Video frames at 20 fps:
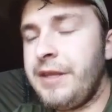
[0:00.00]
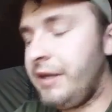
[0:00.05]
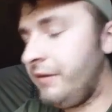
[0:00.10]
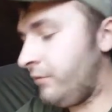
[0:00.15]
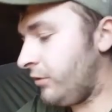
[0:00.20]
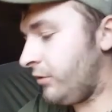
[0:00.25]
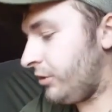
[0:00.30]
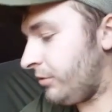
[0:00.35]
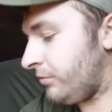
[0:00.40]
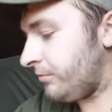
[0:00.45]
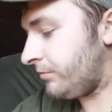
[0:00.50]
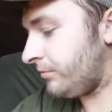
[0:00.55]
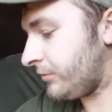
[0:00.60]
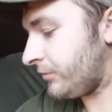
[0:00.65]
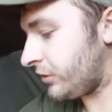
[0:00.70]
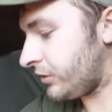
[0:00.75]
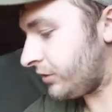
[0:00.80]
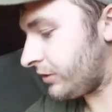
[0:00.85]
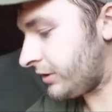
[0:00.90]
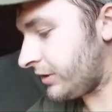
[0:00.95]
The other one
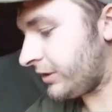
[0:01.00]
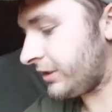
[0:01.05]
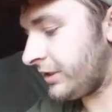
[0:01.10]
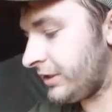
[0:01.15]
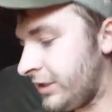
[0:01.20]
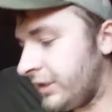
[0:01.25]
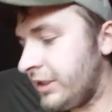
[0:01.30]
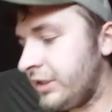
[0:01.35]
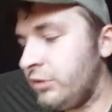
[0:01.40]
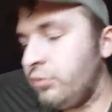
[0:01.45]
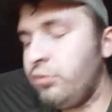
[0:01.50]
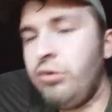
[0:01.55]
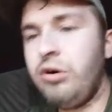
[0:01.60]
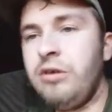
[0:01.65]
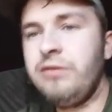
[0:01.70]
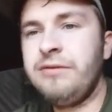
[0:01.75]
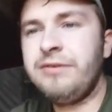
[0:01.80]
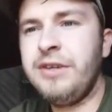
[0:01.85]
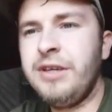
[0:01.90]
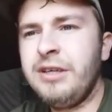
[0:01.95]
I'm using is a
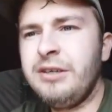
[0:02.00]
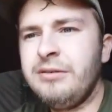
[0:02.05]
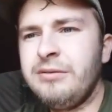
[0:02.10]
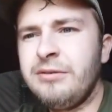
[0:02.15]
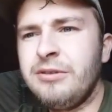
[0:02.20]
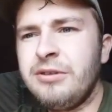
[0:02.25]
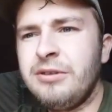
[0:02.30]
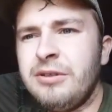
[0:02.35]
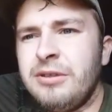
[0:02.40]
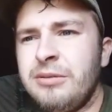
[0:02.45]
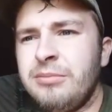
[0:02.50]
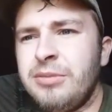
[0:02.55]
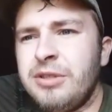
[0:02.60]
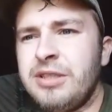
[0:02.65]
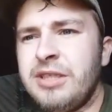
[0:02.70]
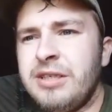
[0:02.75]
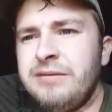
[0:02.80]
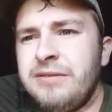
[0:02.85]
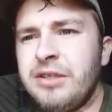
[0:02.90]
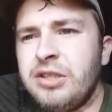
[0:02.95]
wafter,
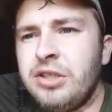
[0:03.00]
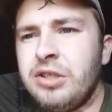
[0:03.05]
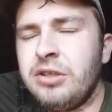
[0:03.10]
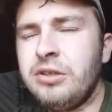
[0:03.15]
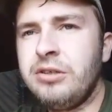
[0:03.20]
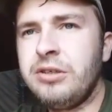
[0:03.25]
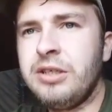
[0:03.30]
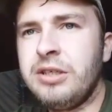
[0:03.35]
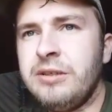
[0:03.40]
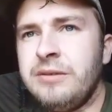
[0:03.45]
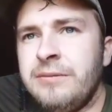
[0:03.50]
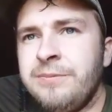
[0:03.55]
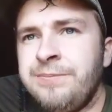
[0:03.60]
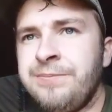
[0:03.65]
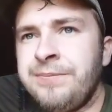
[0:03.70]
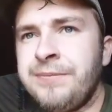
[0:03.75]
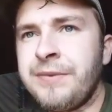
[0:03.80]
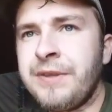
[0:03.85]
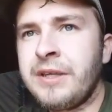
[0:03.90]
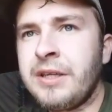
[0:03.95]
Pacific tuna,
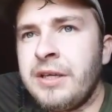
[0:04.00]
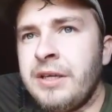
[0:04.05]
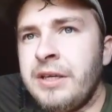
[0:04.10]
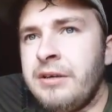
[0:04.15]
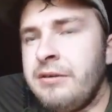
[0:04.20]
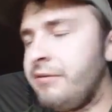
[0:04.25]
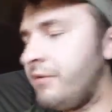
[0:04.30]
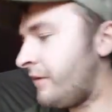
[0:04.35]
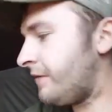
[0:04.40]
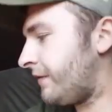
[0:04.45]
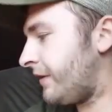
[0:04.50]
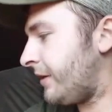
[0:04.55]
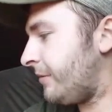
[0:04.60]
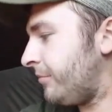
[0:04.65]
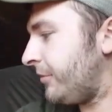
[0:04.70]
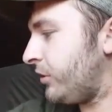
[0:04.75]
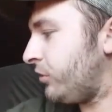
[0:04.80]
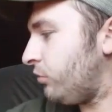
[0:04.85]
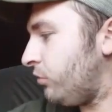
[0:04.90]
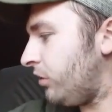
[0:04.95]

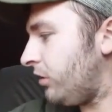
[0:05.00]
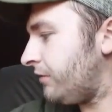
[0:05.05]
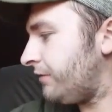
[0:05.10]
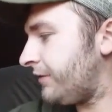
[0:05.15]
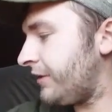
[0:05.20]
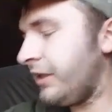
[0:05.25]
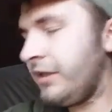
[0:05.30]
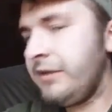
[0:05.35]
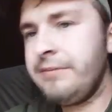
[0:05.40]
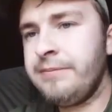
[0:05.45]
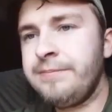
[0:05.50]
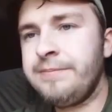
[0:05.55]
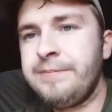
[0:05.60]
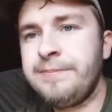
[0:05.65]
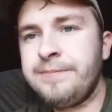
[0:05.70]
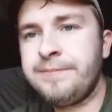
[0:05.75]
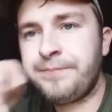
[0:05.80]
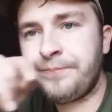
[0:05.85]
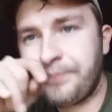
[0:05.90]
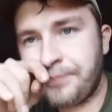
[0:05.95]
15mm wafter,
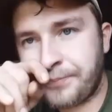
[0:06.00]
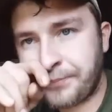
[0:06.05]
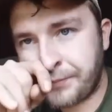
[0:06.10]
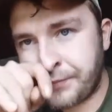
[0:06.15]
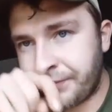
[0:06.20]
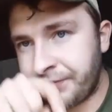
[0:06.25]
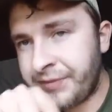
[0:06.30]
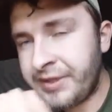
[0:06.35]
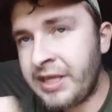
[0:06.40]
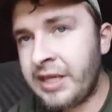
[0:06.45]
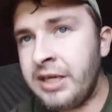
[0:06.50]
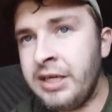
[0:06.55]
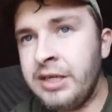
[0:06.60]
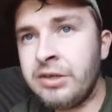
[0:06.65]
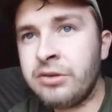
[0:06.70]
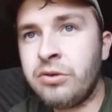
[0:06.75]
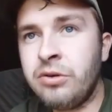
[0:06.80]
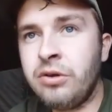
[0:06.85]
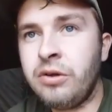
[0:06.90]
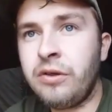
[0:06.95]

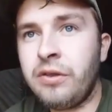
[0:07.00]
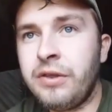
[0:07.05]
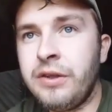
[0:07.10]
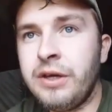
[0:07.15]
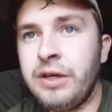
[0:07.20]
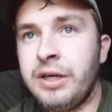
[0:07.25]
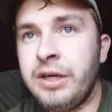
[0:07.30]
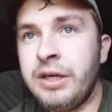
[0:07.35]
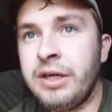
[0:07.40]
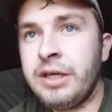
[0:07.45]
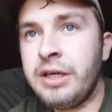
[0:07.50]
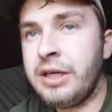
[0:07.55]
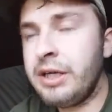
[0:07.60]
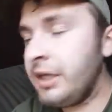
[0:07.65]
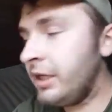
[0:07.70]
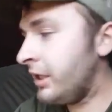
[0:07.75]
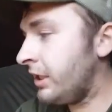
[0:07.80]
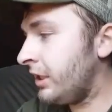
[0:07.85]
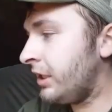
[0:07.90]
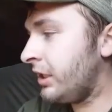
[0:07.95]
and I've got the
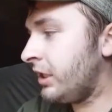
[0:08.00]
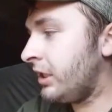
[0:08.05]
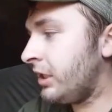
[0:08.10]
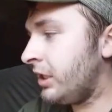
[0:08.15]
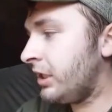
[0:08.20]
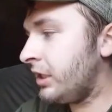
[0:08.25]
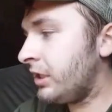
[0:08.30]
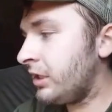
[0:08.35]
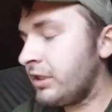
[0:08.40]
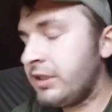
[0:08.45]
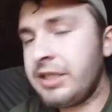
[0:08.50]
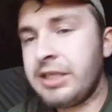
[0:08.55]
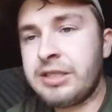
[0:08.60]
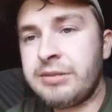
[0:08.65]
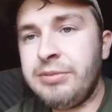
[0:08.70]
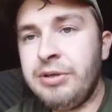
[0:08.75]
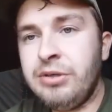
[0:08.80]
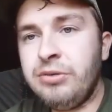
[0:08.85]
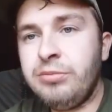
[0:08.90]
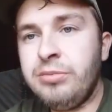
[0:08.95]

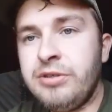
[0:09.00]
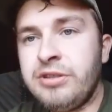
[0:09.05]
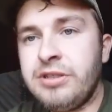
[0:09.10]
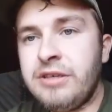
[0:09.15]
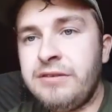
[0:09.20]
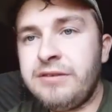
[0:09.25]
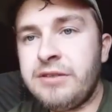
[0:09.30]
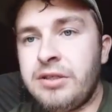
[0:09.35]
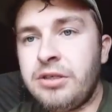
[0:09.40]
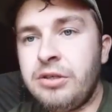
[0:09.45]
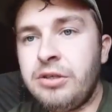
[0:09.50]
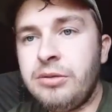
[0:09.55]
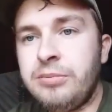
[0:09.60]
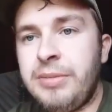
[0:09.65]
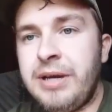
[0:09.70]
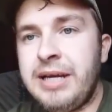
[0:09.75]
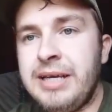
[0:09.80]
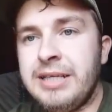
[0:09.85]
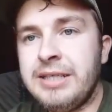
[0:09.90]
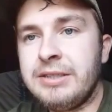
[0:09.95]
6mm Pacific
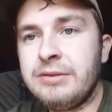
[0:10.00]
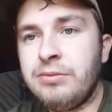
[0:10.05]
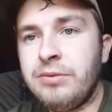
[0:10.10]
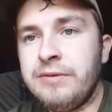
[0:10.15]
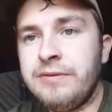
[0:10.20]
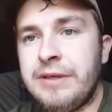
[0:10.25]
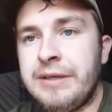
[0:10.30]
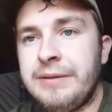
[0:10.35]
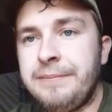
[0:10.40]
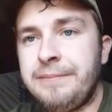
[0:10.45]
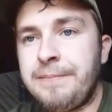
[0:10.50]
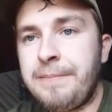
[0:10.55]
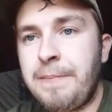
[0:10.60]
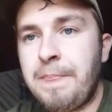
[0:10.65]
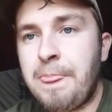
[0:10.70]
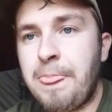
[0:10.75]
tuna pellets with it.